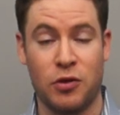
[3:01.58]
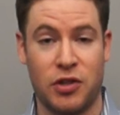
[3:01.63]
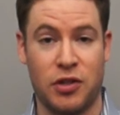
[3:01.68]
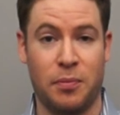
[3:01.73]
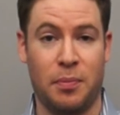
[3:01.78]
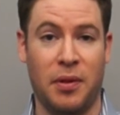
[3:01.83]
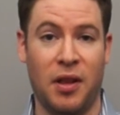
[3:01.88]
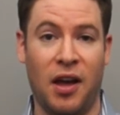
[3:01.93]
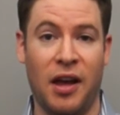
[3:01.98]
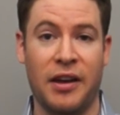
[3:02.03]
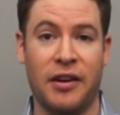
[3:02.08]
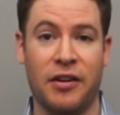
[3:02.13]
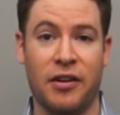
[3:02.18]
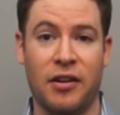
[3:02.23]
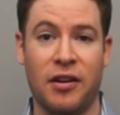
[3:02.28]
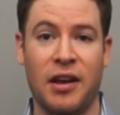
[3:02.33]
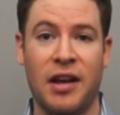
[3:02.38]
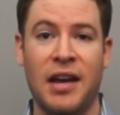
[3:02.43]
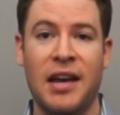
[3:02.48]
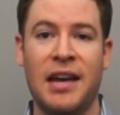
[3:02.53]

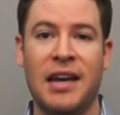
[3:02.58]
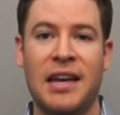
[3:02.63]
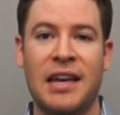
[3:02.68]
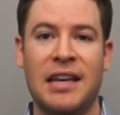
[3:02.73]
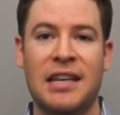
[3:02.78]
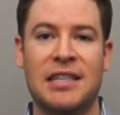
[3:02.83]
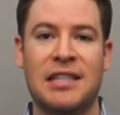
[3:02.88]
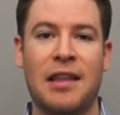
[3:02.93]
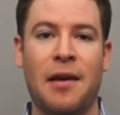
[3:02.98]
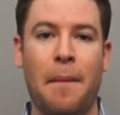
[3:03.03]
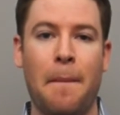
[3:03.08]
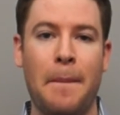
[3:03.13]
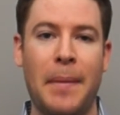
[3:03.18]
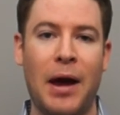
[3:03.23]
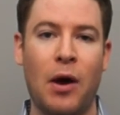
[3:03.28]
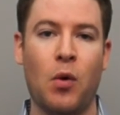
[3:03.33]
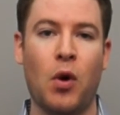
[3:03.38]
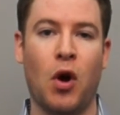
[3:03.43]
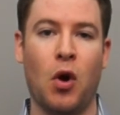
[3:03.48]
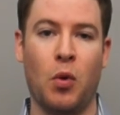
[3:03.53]
supplier is the
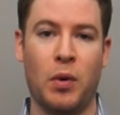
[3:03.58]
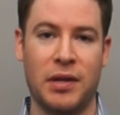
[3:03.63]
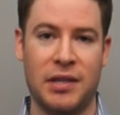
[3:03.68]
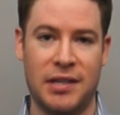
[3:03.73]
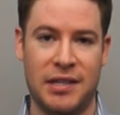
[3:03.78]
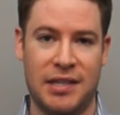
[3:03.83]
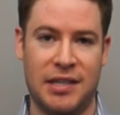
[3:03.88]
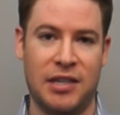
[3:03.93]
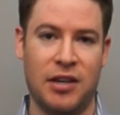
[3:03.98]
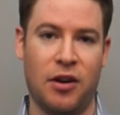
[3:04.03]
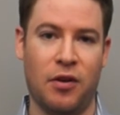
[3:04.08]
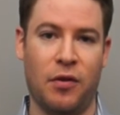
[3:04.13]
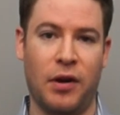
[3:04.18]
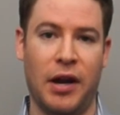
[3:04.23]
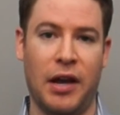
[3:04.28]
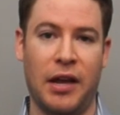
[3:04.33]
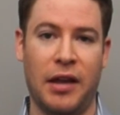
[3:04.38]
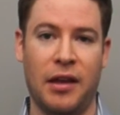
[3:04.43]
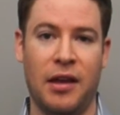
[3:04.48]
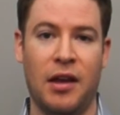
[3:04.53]
amount owing to
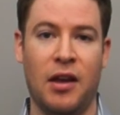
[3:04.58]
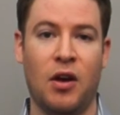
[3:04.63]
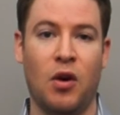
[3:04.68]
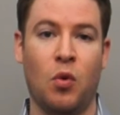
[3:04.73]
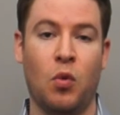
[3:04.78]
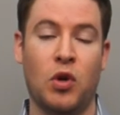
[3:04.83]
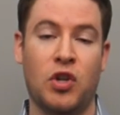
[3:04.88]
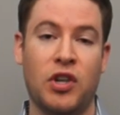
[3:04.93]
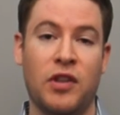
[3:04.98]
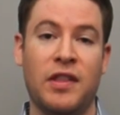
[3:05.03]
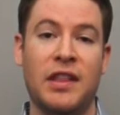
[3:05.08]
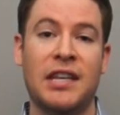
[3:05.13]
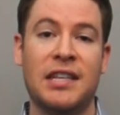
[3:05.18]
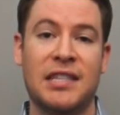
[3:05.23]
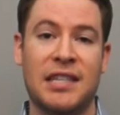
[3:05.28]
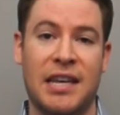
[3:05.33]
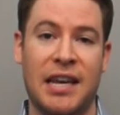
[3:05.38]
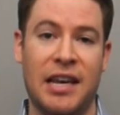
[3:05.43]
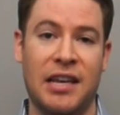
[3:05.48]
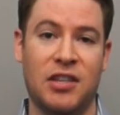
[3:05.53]
CRA, which in
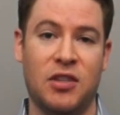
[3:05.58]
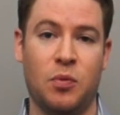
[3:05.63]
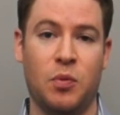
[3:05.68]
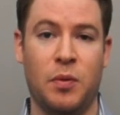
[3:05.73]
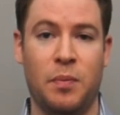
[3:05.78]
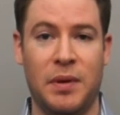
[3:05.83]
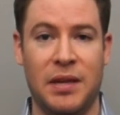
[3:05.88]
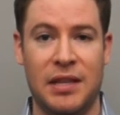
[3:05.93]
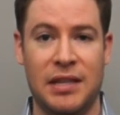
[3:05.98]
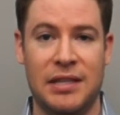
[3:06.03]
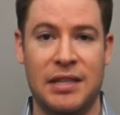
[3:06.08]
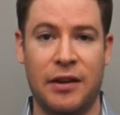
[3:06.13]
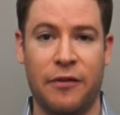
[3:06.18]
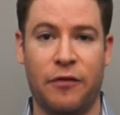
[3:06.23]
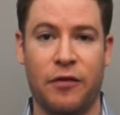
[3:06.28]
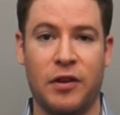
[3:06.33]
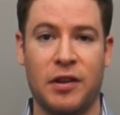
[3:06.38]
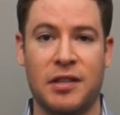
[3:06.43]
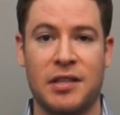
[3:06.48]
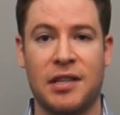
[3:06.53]
this case would be the
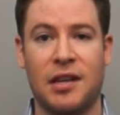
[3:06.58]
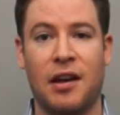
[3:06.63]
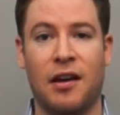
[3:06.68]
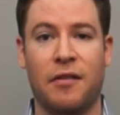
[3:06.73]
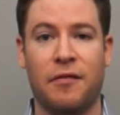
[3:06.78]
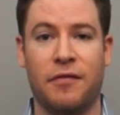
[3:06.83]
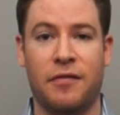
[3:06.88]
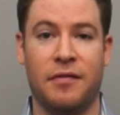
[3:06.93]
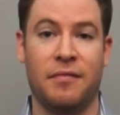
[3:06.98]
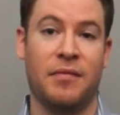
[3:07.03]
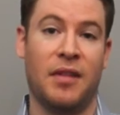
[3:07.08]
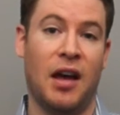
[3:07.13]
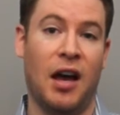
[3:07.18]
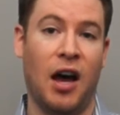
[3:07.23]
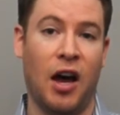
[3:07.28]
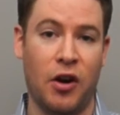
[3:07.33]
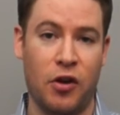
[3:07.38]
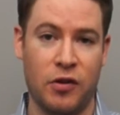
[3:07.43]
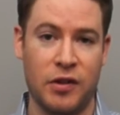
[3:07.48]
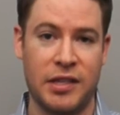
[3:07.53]
difference of
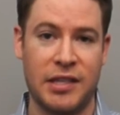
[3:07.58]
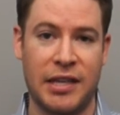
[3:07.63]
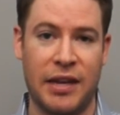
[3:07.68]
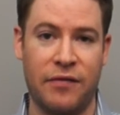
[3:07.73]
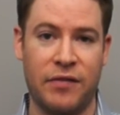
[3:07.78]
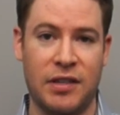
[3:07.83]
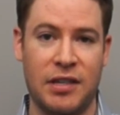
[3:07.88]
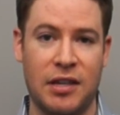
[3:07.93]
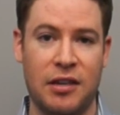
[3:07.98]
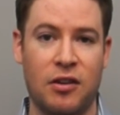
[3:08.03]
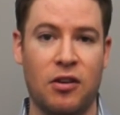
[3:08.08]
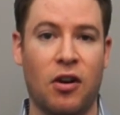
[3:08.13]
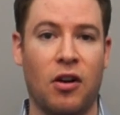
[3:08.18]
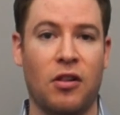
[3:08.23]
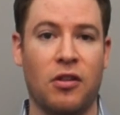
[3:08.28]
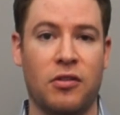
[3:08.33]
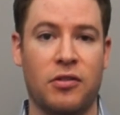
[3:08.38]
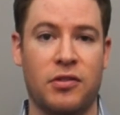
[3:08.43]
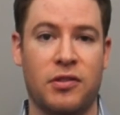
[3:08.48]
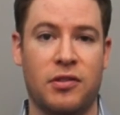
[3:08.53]

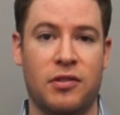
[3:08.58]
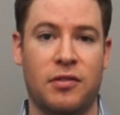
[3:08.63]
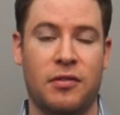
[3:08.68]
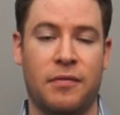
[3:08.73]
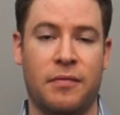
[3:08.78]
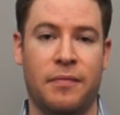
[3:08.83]
$117.